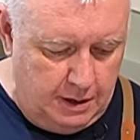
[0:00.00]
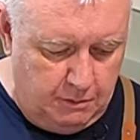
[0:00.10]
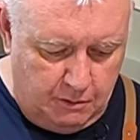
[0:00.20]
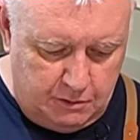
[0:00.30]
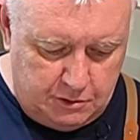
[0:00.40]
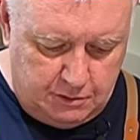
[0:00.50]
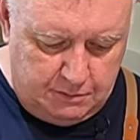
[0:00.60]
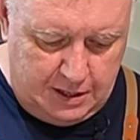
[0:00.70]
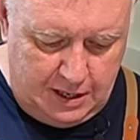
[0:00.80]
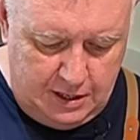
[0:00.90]
we want
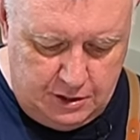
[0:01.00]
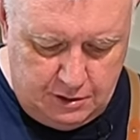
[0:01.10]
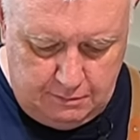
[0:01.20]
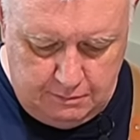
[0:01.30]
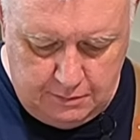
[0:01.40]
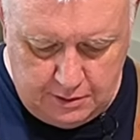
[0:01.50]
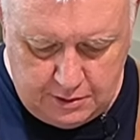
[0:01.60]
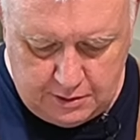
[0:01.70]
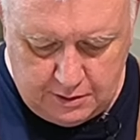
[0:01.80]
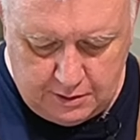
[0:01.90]
some Dijon
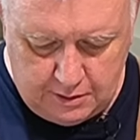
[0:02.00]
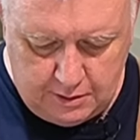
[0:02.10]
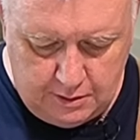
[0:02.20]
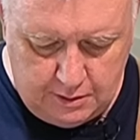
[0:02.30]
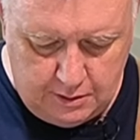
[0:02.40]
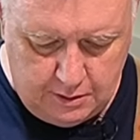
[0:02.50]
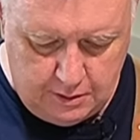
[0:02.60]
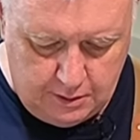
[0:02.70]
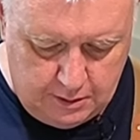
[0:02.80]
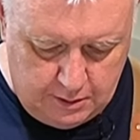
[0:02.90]
mustard
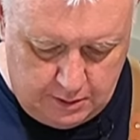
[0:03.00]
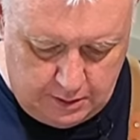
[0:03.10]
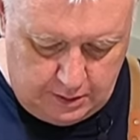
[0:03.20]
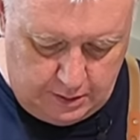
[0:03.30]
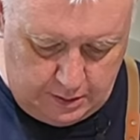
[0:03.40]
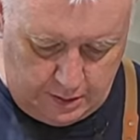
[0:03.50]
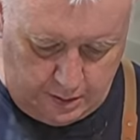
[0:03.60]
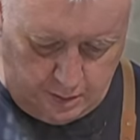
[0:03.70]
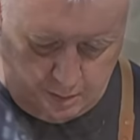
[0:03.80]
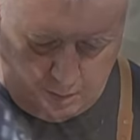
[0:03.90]
in there,